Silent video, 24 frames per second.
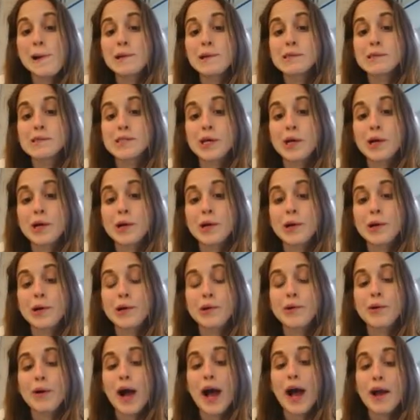
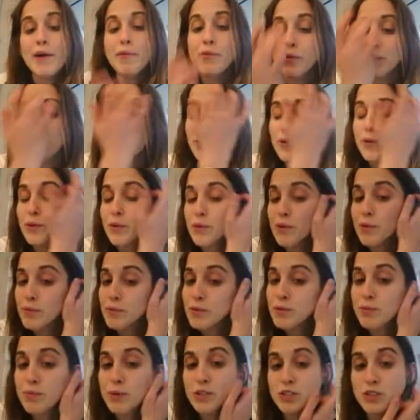So I will
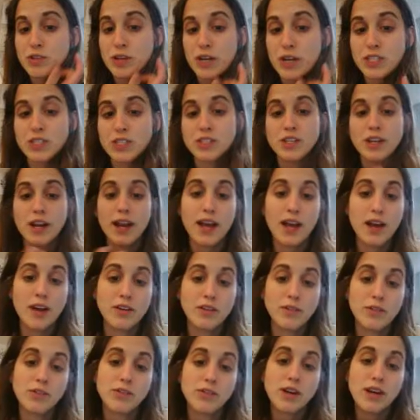put directions on how
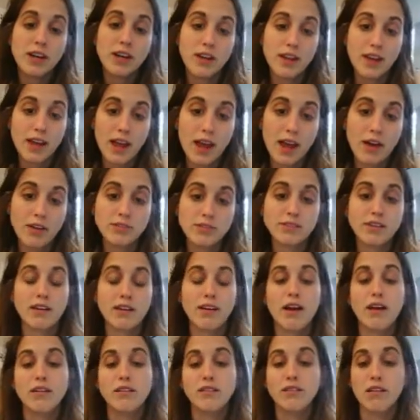to create an account
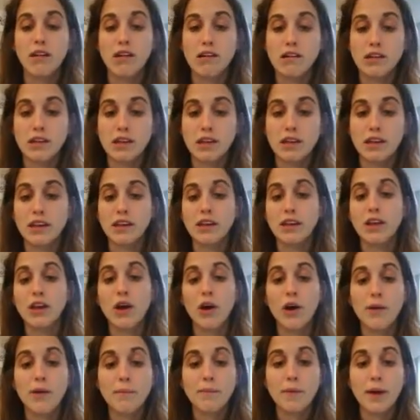and how to log in
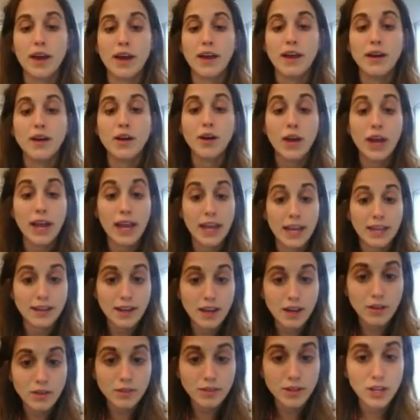on my
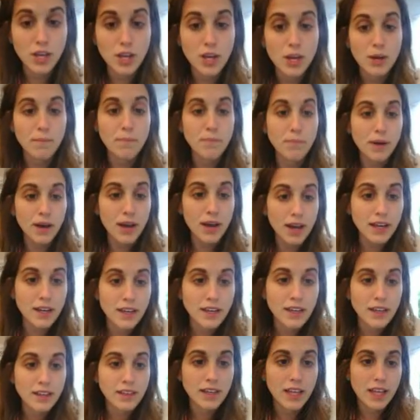handout. But
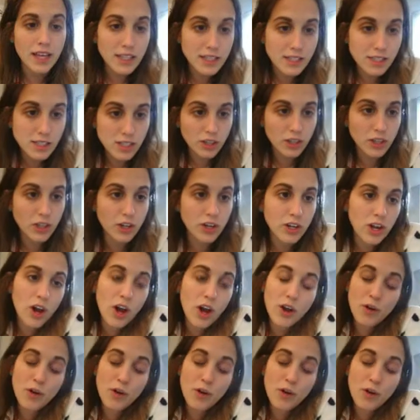let's look